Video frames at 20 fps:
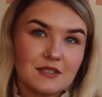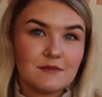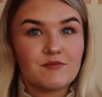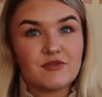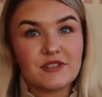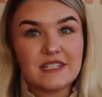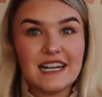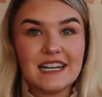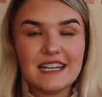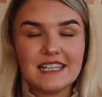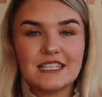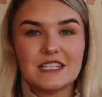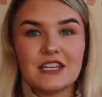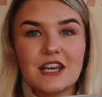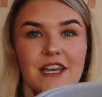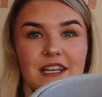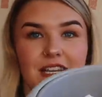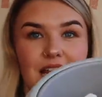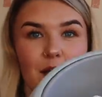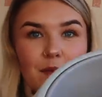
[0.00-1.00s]
pretend it's a
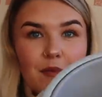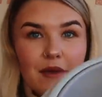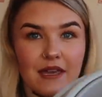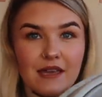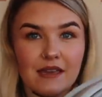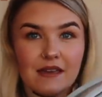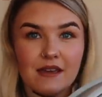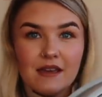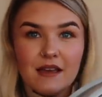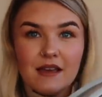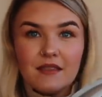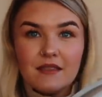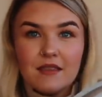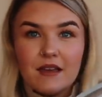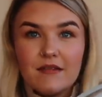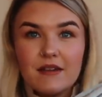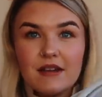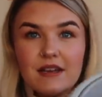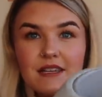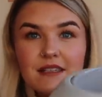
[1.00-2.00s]
dirty nappy,
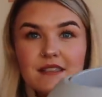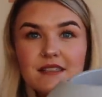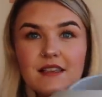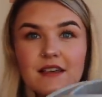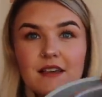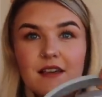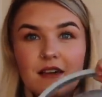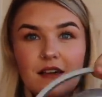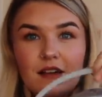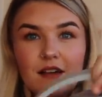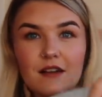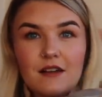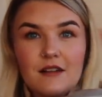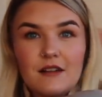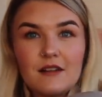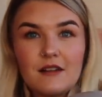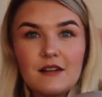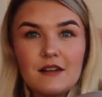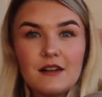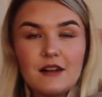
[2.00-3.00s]
there it is.
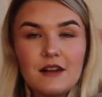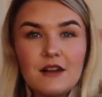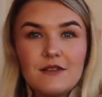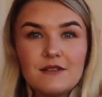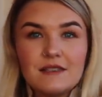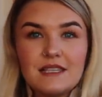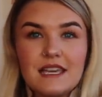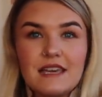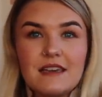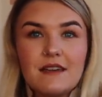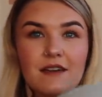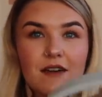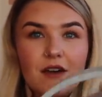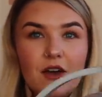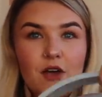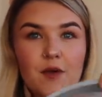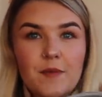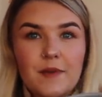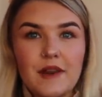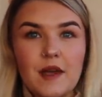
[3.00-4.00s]
Close it,
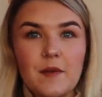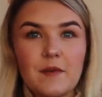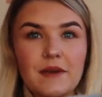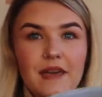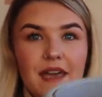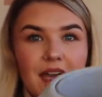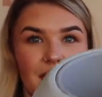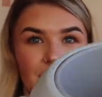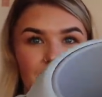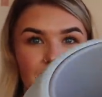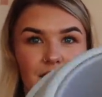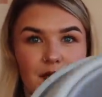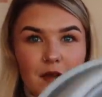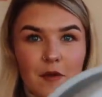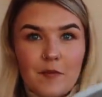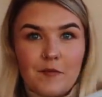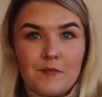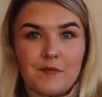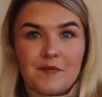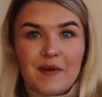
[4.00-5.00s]
open it up again,
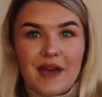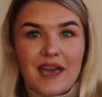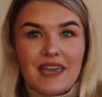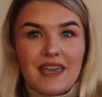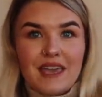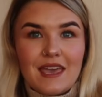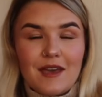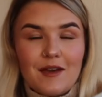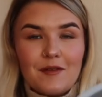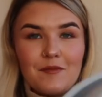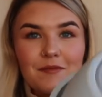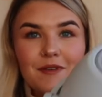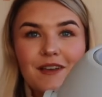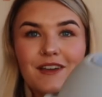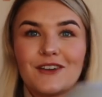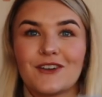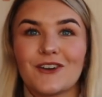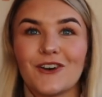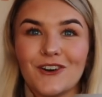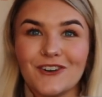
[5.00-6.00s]
bam,
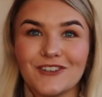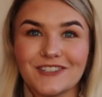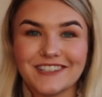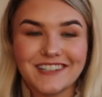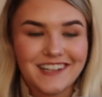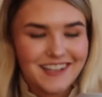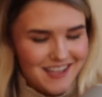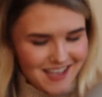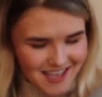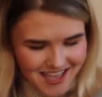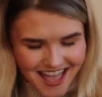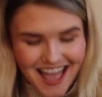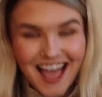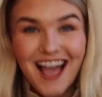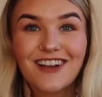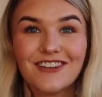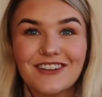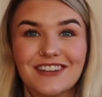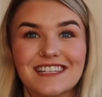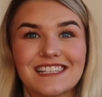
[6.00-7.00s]
gone.
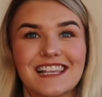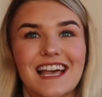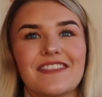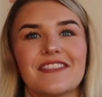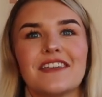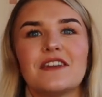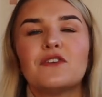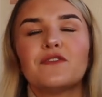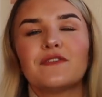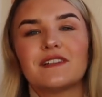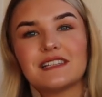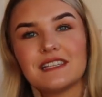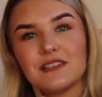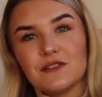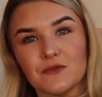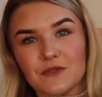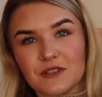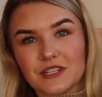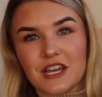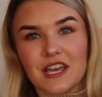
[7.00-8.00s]
How good is that? And then obviously
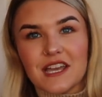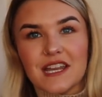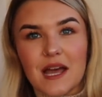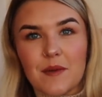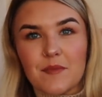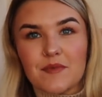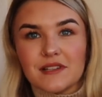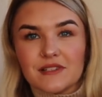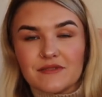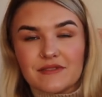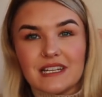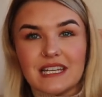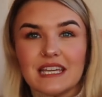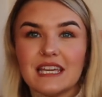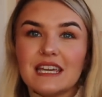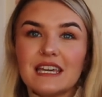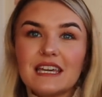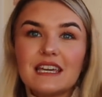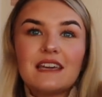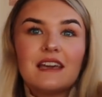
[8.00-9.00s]
all the dirty nappies are in
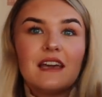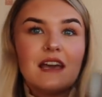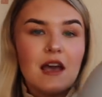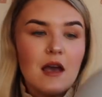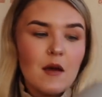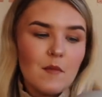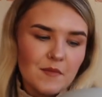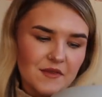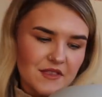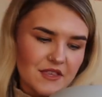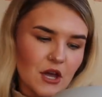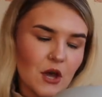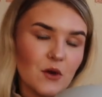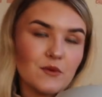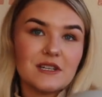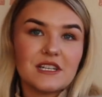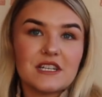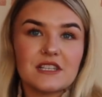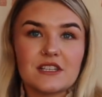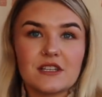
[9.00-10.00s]
here, but the
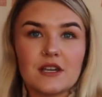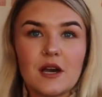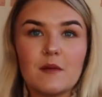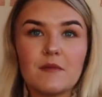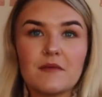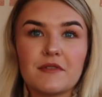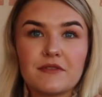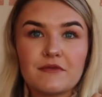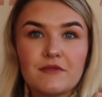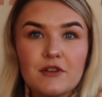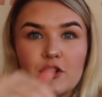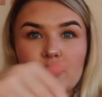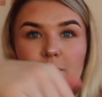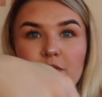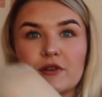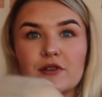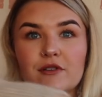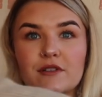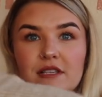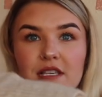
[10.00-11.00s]
odour doesn't come through
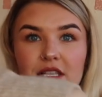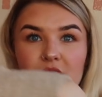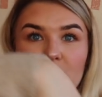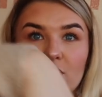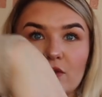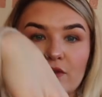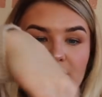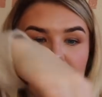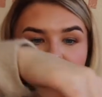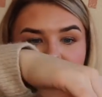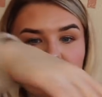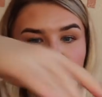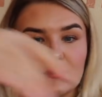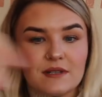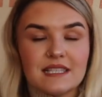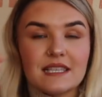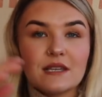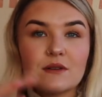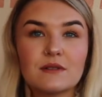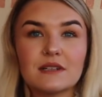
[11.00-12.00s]
because it's obviously all
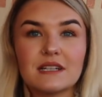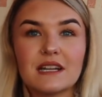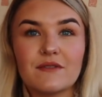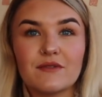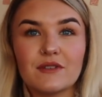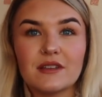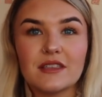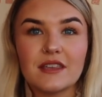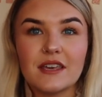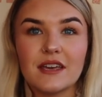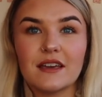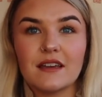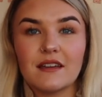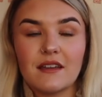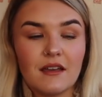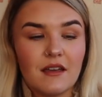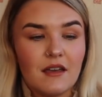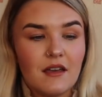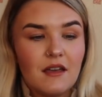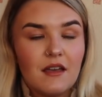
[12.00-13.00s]
sealed and everything.
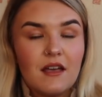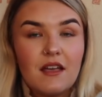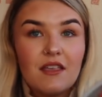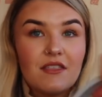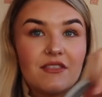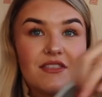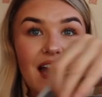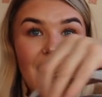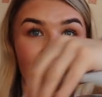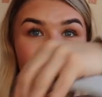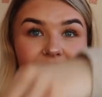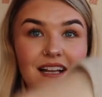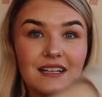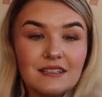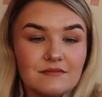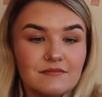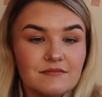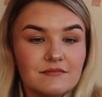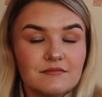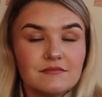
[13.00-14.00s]
That
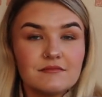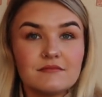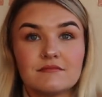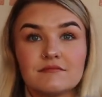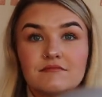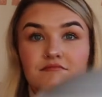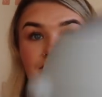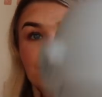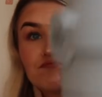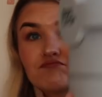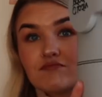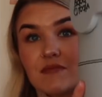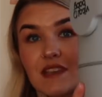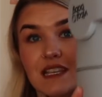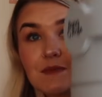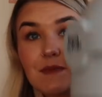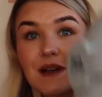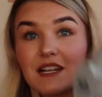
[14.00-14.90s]
is